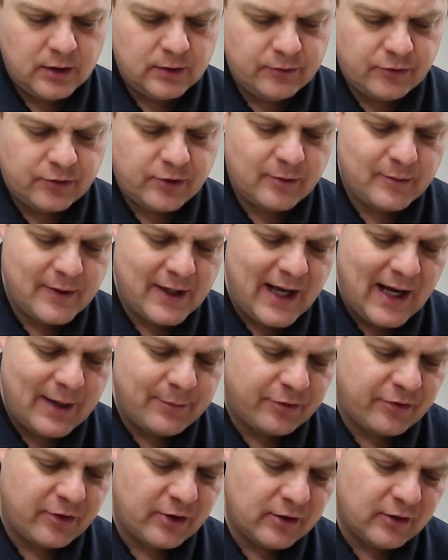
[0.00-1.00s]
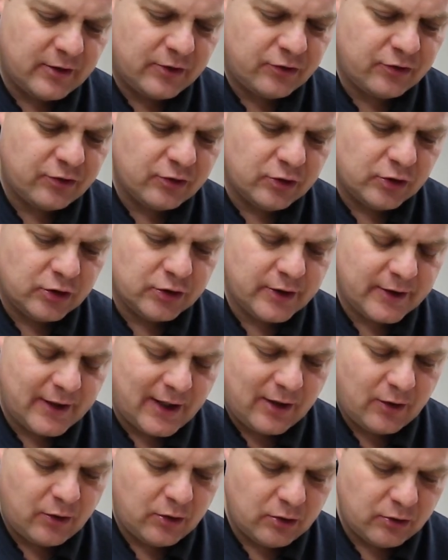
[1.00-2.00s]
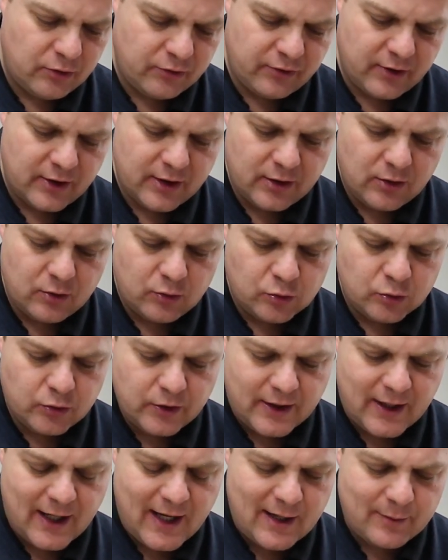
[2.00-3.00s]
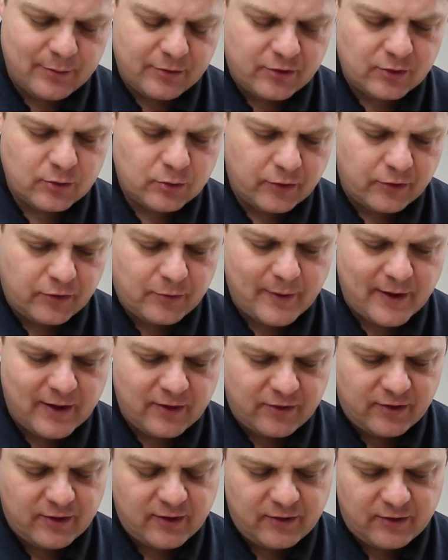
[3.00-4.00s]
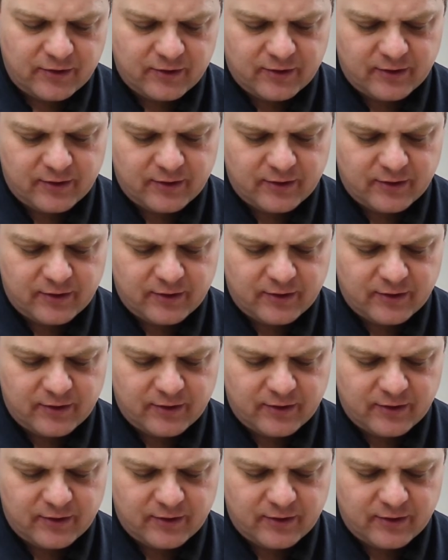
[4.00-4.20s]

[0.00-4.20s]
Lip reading: Just to make absolutely sure that that oil's in all the gaps, all the spaces.